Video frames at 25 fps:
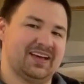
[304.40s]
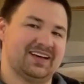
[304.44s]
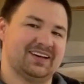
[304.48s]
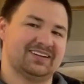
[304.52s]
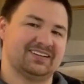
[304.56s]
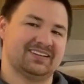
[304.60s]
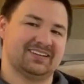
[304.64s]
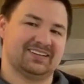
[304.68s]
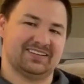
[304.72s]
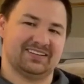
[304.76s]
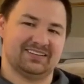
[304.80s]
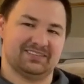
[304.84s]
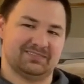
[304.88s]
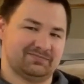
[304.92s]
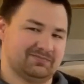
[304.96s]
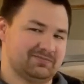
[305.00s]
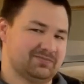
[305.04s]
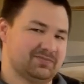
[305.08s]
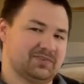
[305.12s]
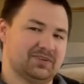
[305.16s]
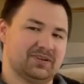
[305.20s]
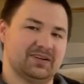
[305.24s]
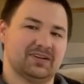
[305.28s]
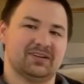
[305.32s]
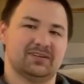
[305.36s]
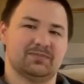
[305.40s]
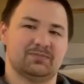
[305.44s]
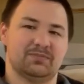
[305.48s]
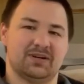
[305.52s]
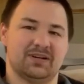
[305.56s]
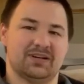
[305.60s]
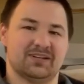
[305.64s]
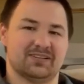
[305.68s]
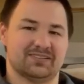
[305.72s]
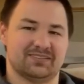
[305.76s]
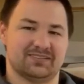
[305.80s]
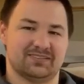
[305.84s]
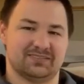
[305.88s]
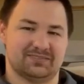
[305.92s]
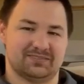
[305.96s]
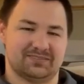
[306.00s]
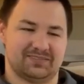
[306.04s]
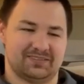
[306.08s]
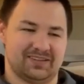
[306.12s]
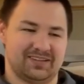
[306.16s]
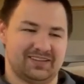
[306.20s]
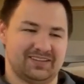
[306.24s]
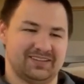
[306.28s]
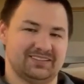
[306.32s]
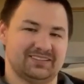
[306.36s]
Okay, $300.
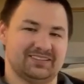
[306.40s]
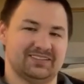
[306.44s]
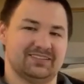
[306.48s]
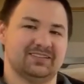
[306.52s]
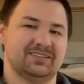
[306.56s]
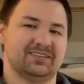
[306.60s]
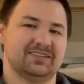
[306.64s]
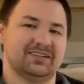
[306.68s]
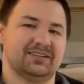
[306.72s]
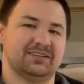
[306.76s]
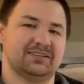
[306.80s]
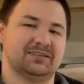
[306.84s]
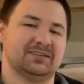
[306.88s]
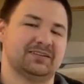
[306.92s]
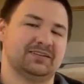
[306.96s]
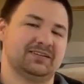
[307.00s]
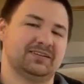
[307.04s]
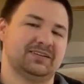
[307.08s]
He said, okay.